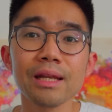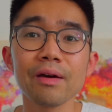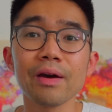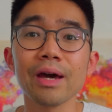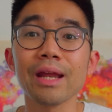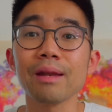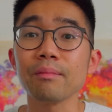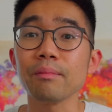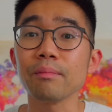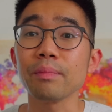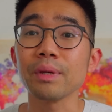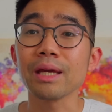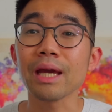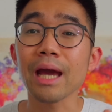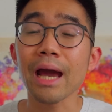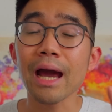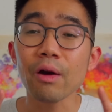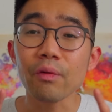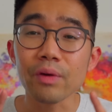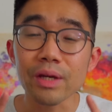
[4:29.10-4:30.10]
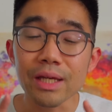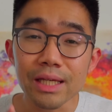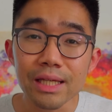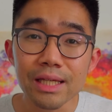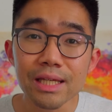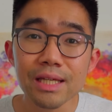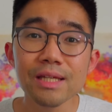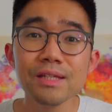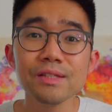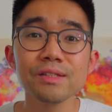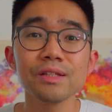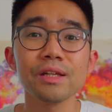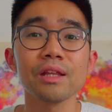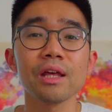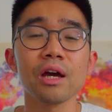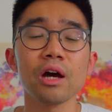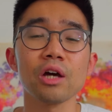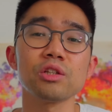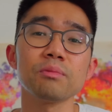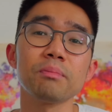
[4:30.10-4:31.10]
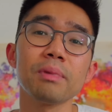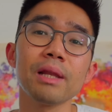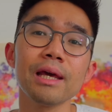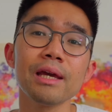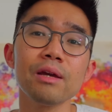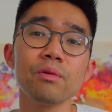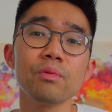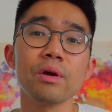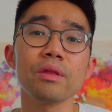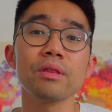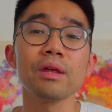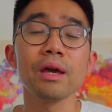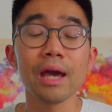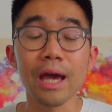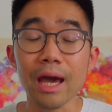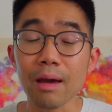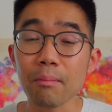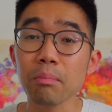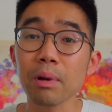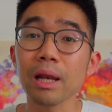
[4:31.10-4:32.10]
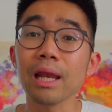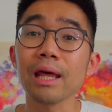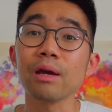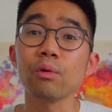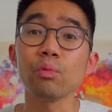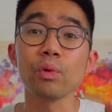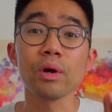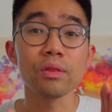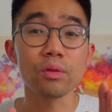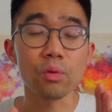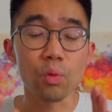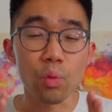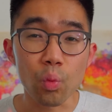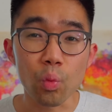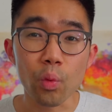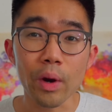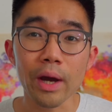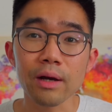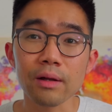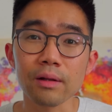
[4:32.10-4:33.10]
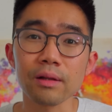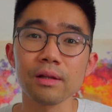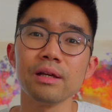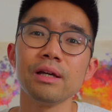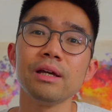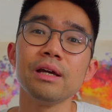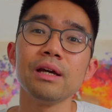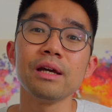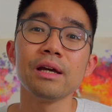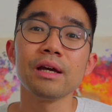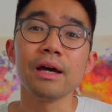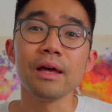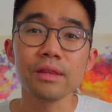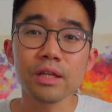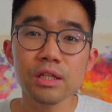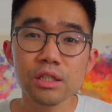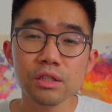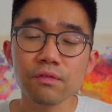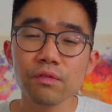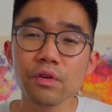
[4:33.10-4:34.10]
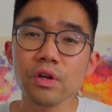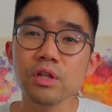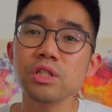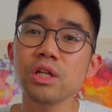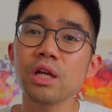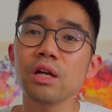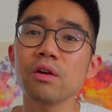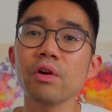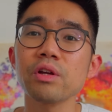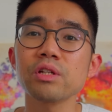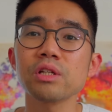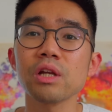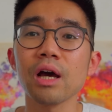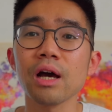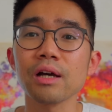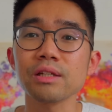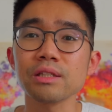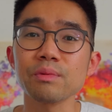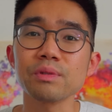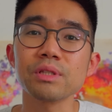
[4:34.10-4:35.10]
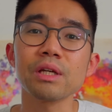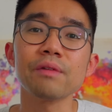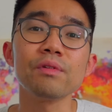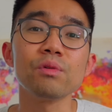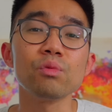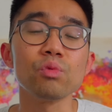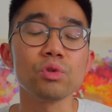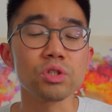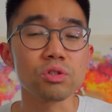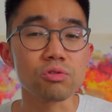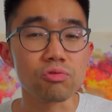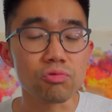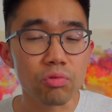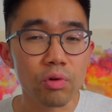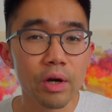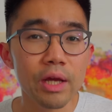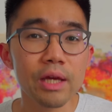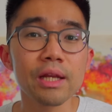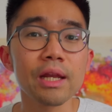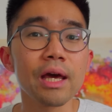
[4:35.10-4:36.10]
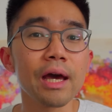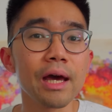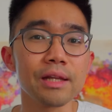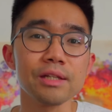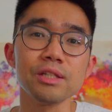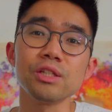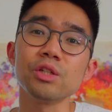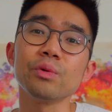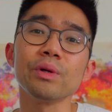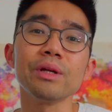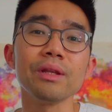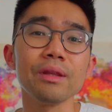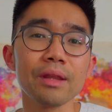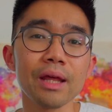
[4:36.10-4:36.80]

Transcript: out at being how easy they are to play with and play with well. And this 1st generation Arcsaber 7 was great at doing